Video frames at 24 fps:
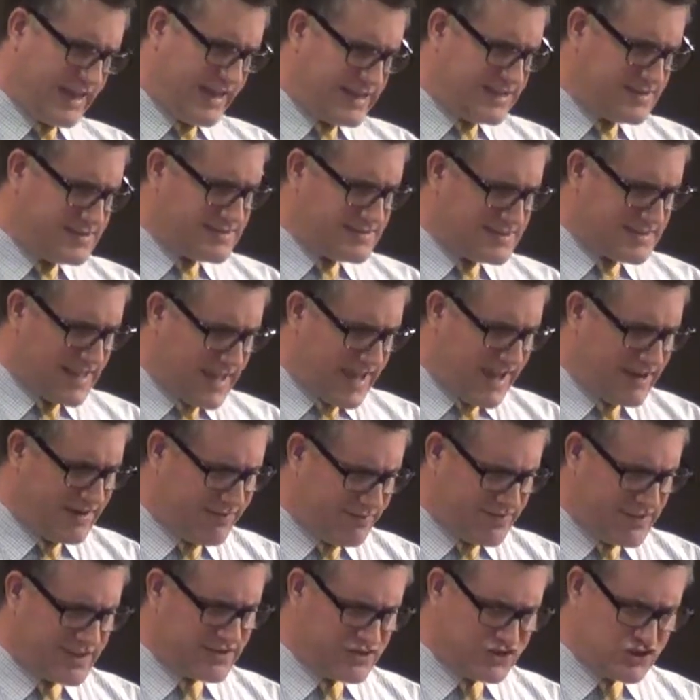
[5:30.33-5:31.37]
inside
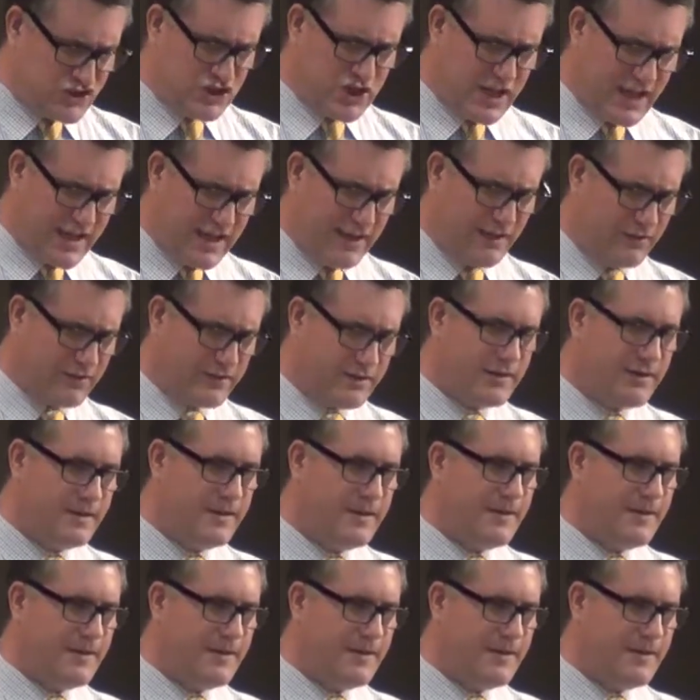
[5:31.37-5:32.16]
of this child.